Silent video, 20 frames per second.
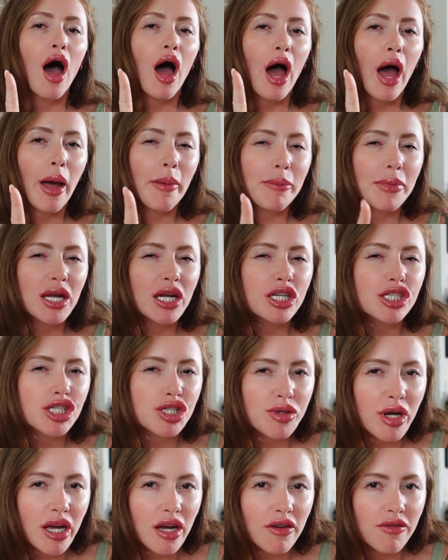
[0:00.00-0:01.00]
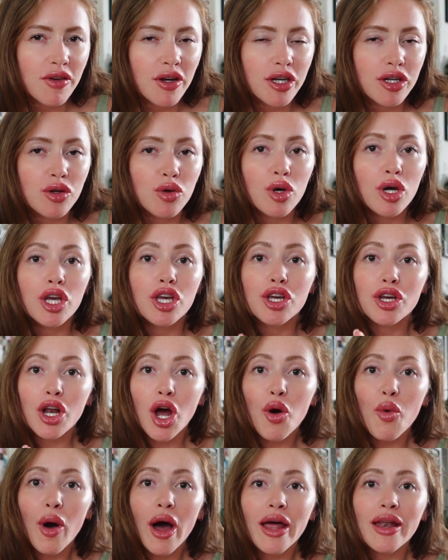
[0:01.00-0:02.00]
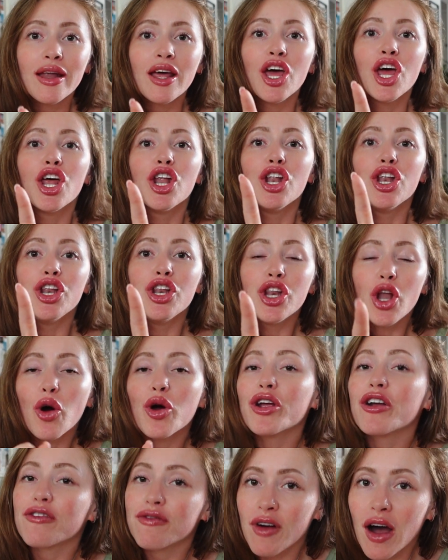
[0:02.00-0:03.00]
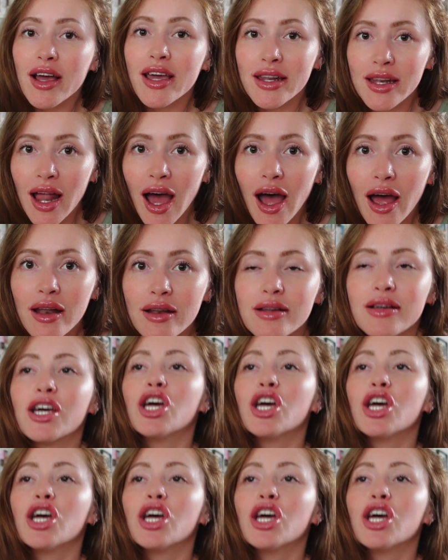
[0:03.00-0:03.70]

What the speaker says: I'm gonna shrink for you. You know what? No, you're fucking not.